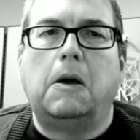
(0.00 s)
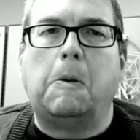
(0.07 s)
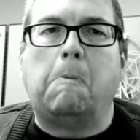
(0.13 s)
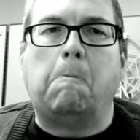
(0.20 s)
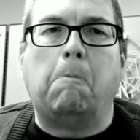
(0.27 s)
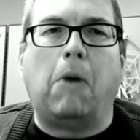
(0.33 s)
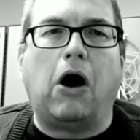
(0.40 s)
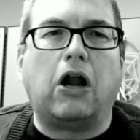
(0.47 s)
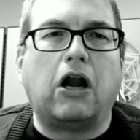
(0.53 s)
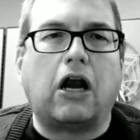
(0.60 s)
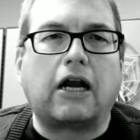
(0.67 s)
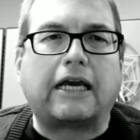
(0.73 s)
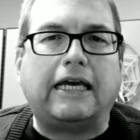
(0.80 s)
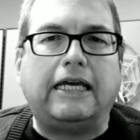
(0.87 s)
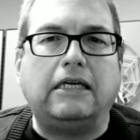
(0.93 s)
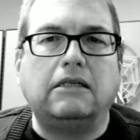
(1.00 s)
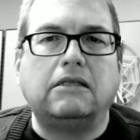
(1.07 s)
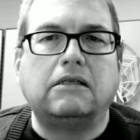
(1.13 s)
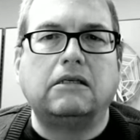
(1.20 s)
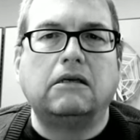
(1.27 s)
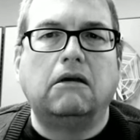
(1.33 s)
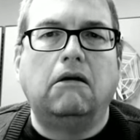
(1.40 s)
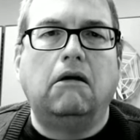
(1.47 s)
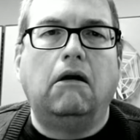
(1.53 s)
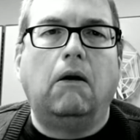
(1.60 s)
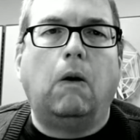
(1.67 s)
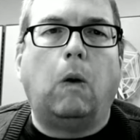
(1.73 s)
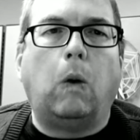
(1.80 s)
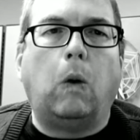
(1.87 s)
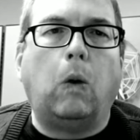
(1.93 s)
monarchies,
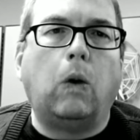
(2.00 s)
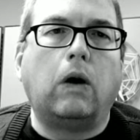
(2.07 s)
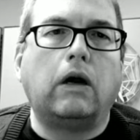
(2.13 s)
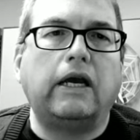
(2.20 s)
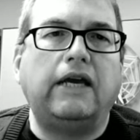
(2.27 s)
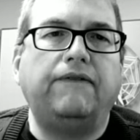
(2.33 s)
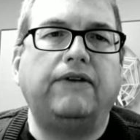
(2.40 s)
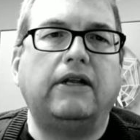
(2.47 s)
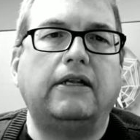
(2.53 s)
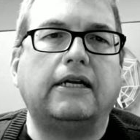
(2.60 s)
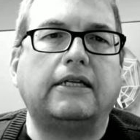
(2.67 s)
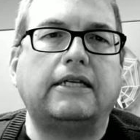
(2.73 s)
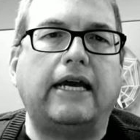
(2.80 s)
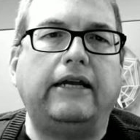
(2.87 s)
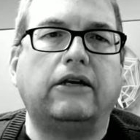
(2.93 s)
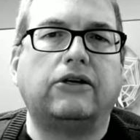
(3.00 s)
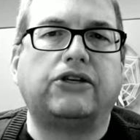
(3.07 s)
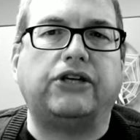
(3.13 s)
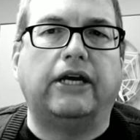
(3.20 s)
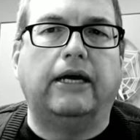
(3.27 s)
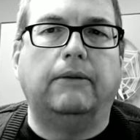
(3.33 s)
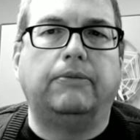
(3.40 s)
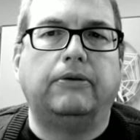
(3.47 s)
or even a dictatorship.